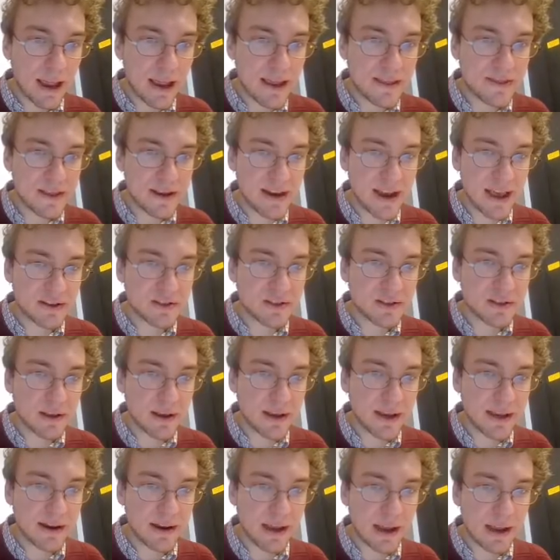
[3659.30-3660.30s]
In the next
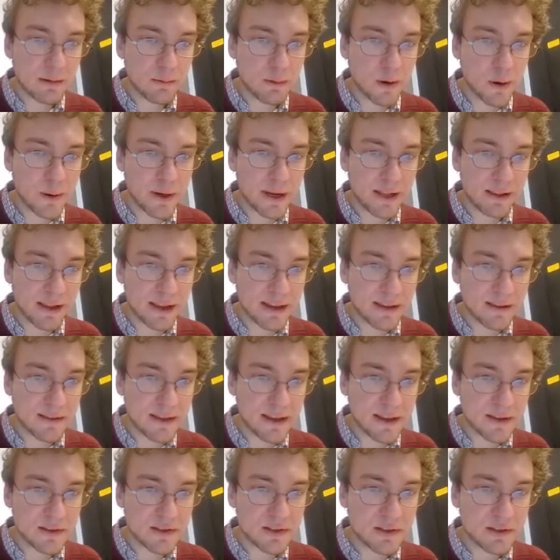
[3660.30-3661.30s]
line, I wrote it like
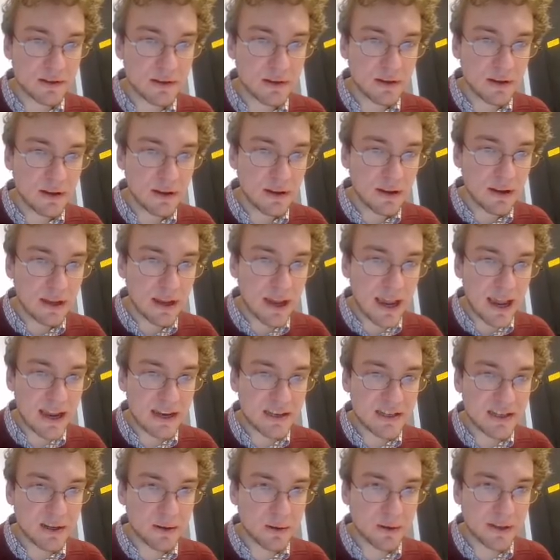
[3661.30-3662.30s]
this:
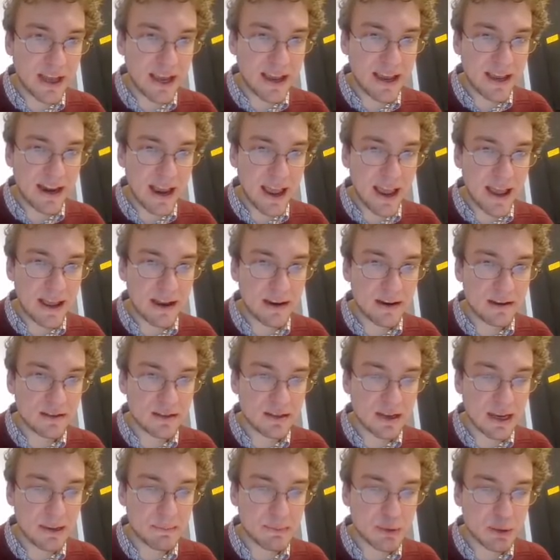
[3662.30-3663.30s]
a tilde at n
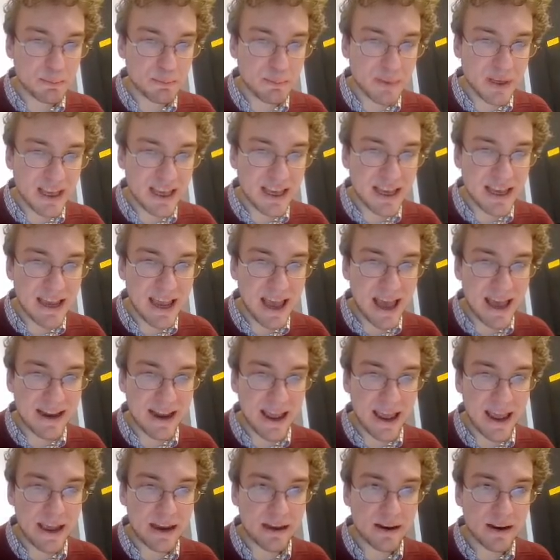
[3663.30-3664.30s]
times p
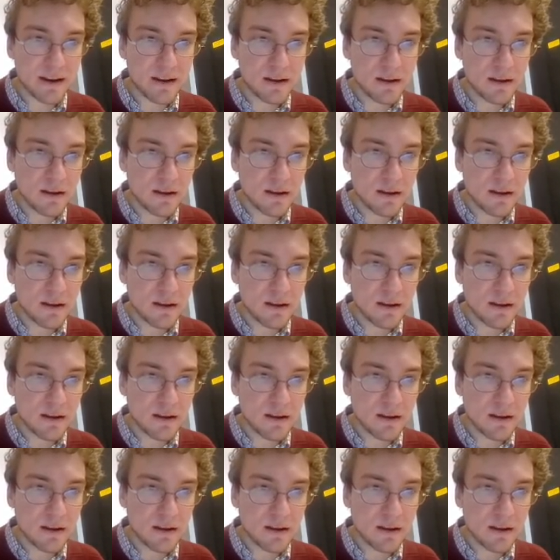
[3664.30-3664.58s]
at n.